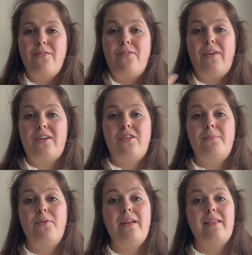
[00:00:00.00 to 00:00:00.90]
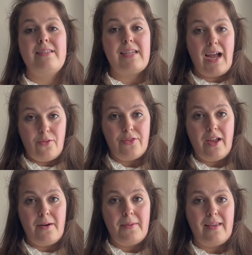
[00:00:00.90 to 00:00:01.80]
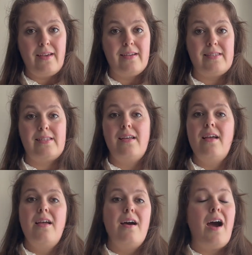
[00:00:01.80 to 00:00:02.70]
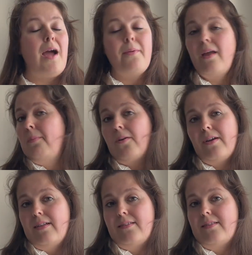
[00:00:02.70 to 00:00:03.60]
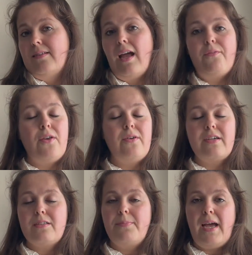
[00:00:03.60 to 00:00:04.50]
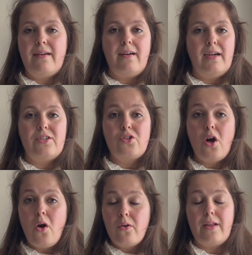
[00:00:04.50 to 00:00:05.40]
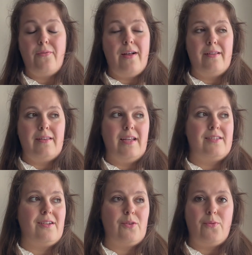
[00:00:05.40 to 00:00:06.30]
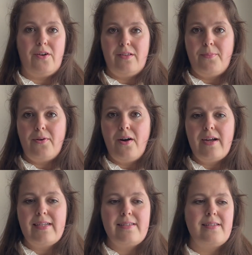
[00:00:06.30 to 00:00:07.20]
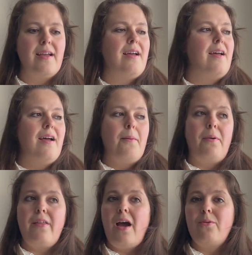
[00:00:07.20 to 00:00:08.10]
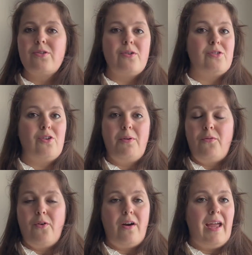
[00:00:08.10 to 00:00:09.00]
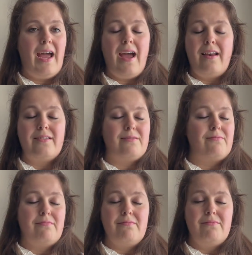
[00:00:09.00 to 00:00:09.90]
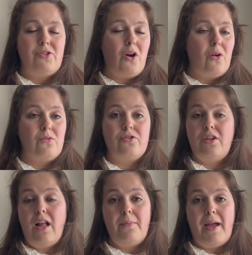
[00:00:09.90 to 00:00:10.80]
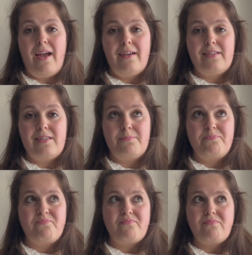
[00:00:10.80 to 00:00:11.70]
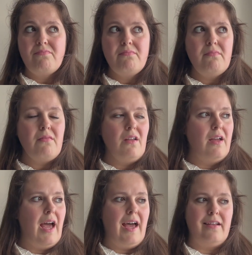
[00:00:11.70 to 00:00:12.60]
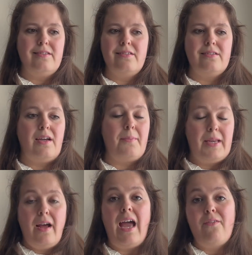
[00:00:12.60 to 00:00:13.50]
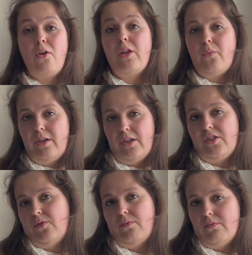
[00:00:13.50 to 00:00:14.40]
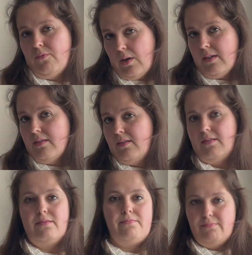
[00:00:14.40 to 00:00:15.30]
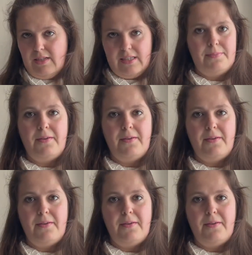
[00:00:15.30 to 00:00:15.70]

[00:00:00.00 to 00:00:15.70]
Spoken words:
of actually putting this out there because I'm a hypocrite. A few years back, I totally felt that it's not worth the price. But that was also before I had no Chanel bags. And I mean, I have only vintage ones, let's be